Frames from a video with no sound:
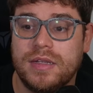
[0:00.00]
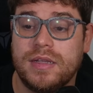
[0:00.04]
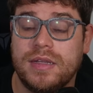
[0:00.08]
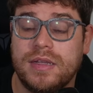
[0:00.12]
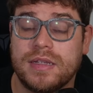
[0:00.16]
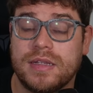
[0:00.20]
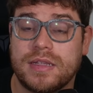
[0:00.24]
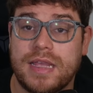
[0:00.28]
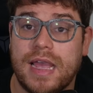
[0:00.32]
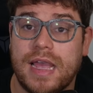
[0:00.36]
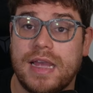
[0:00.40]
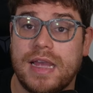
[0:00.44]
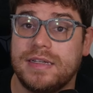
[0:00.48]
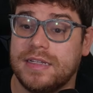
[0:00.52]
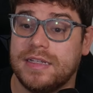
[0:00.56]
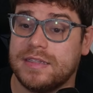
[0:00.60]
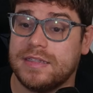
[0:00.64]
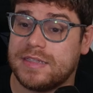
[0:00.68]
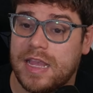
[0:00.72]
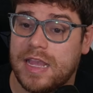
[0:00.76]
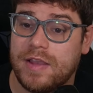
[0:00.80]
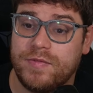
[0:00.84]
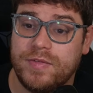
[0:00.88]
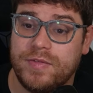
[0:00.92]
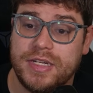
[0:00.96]
Katniss
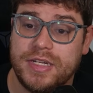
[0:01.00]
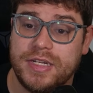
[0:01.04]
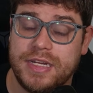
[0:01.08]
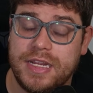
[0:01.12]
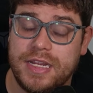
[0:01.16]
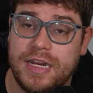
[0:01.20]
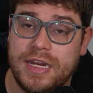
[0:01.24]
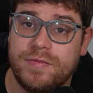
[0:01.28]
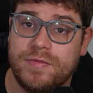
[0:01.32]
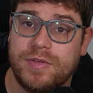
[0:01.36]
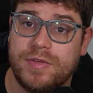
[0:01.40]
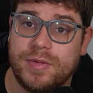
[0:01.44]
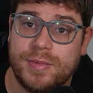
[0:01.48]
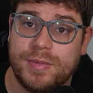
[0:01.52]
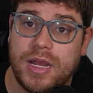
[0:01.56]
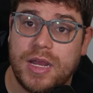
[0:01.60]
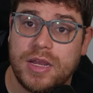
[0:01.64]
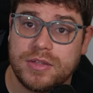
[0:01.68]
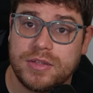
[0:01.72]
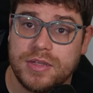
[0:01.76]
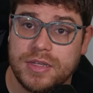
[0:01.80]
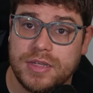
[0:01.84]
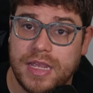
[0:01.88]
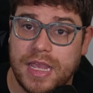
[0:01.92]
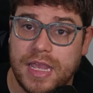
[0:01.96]
Everdeen from
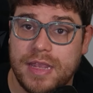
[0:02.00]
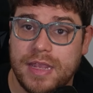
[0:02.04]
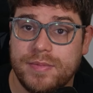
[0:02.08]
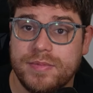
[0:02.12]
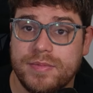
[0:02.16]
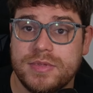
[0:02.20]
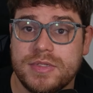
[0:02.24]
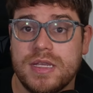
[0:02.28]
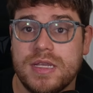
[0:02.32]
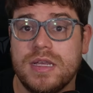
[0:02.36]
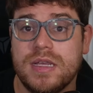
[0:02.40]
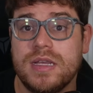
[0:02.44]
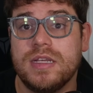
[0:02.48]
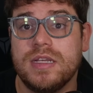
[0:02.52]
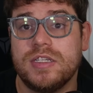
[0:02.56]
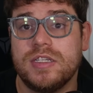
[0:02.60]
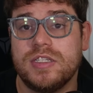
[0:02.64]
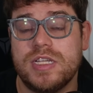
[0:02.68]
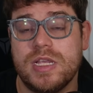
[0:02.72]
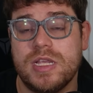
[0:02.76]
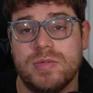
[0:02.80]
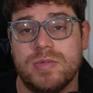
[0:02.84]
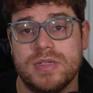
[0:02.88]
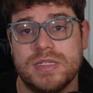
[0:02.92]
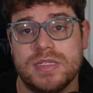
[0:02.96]
Hunger Games. He
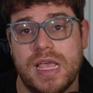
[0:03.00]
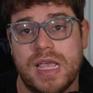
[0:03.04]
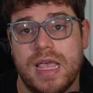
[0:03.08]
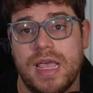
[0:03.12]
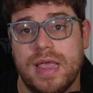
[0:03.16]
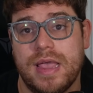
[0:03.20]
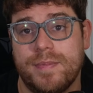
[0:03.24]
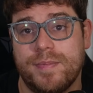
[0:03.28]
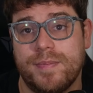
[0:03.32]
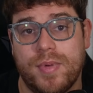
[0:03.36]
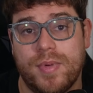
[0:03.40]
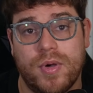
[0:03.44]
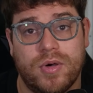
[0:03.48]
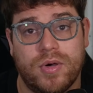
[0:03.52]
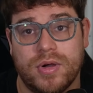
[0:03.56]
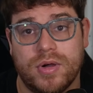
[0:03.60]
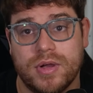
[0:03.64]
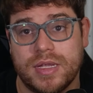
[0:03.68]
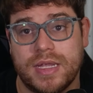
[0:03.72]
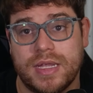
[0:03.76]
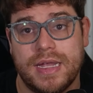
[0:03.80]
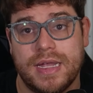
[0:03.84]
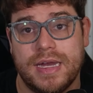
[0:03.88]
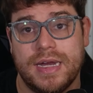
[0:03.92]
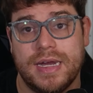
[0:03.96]
was a poor
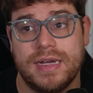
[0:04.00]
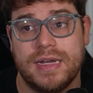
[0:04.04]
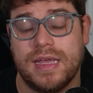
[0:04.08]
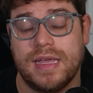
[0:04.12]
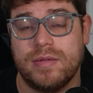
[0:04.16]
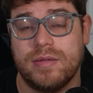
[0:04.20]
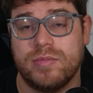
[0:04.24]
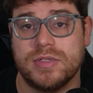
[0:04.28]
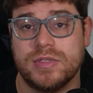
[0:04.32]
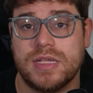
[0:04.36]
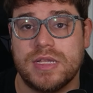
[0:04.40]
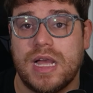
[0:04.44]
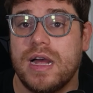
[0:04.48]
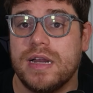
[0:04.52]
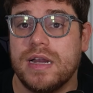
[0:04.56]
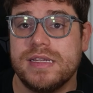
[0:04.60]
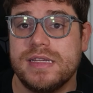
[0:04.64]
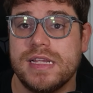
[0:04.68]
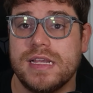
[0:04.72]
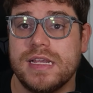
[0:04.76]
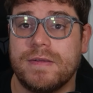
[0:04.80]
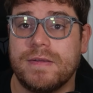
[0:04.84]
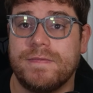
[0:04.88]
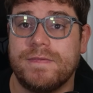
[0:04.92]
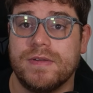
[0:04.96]
kid that was
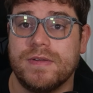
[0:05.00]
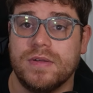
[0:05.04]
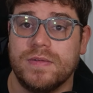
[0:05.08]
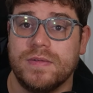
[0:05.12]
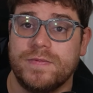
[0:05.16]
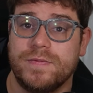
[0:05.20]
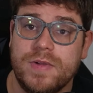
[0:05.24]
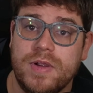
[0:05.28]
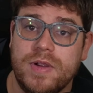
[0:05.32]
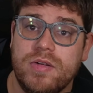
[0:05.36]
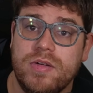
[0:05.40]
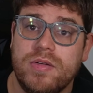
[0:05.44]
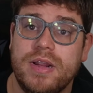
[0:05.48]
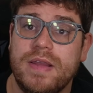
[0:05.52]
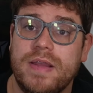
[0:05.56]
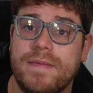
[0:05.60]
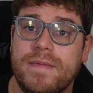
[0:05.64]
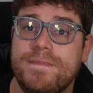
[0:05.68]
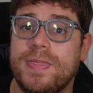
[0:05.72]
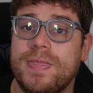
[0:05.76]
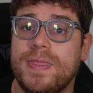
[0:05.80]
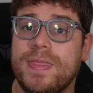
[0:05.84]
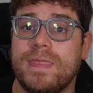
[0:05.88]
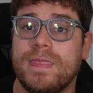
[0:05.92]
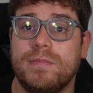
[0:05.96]
hunting for food,
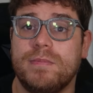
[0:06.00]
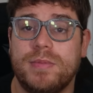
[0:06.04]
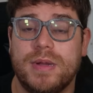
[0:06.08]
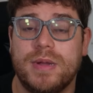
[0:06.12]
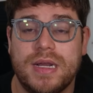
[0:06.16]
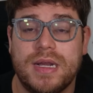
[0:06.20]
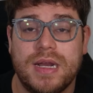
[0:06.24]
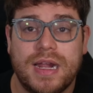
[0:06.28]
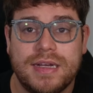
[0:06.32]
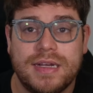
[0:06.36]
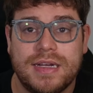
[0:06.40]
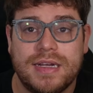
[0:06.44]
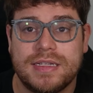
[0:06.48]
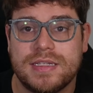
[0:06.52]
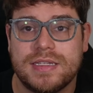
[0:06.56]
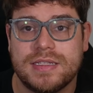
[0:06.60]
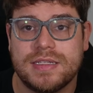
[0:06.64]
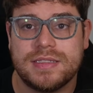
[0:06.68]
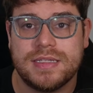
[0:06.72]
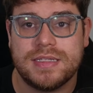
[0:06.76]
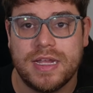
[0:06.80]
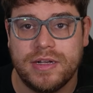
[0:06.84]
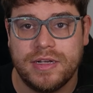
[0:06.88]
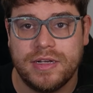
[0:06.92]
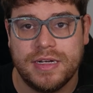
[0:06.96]
but not
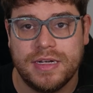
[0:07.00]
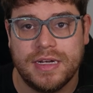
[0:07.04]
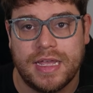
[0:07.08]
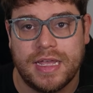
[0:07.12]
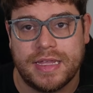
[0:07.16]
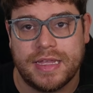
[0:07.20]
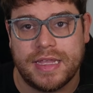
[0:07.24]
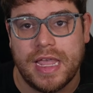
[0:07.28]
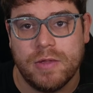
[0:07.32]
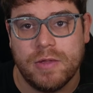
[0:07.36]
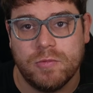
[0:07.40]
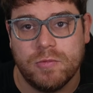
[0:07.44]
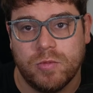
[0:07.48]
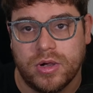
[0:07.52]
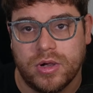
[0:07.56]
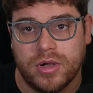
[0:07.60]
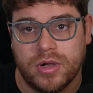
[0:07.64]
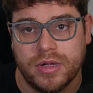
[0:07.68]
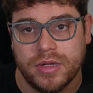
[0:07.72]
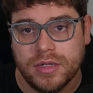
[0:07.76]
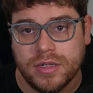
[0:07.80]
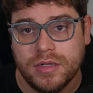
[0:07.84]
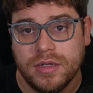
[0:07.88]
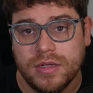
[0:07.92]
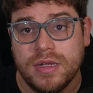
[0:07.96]
necessarily like a
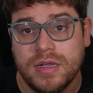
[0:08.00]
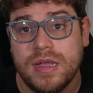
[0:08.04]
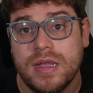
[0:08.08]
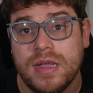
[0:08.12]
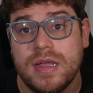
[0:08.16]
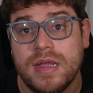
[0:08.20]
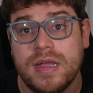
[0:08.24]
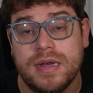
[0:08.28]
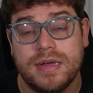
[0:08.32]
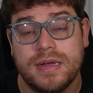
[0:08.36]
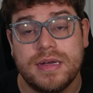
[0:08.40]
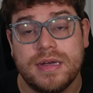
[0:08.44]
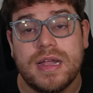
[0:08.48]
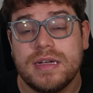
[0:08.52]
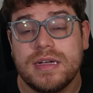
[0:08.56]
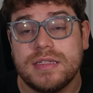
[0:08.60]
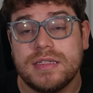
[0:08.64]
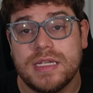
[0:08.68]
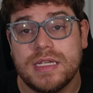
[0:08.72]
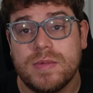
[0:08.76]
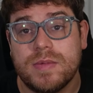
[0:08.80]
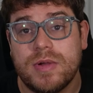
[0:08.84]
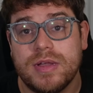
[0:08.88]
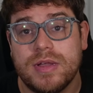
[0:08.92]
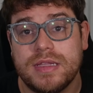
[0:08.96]
warrior. Not
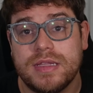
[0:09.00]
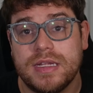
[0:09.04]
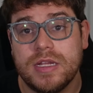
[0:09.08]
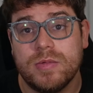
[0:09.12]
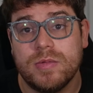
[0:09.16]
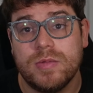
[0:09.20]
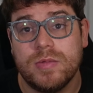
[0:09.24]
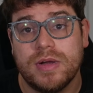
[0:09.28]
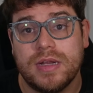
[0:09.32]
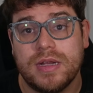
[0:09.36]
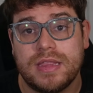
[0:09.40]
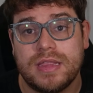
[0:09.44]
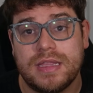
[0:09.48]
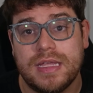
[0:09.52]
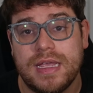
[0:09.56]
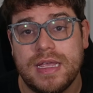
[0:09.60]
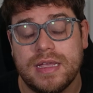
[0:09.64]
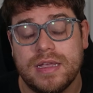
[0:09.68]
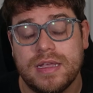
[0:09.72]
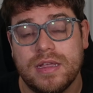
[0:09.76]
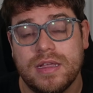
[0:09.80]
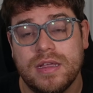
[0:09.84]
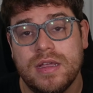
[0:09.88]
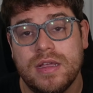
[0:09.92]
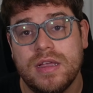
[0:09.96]
someone that you would
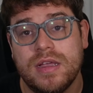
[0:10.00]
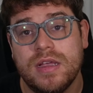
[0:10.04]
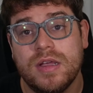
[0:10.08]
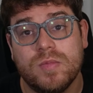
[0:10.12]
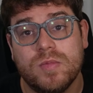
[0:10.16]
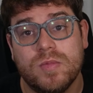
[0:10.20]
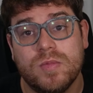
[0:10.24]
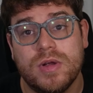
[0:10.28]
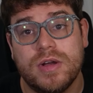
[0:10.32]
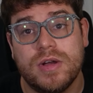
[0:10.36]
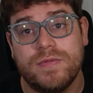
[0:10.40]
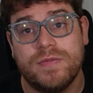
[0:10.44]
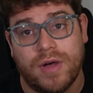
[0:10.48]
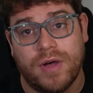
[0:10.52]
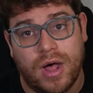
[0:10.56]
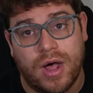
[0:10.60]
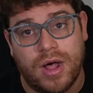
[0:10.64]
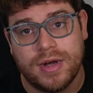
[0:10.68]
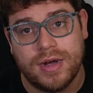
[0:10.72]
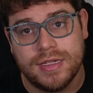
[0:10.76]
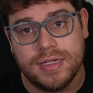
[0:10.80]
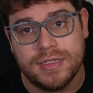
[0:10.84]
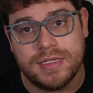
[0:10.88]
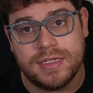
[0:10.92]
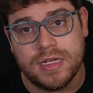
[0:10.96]
think would
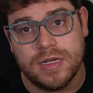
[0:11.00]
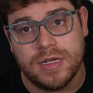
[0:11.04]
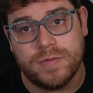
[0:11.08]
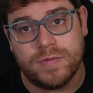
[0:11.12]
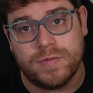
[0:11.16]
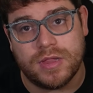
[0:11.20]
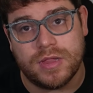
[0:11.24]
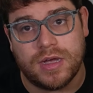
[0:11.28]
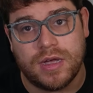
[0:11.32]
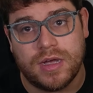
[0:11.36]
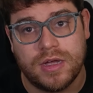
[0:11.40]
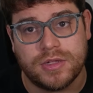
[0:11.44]
volunteer for the Hunger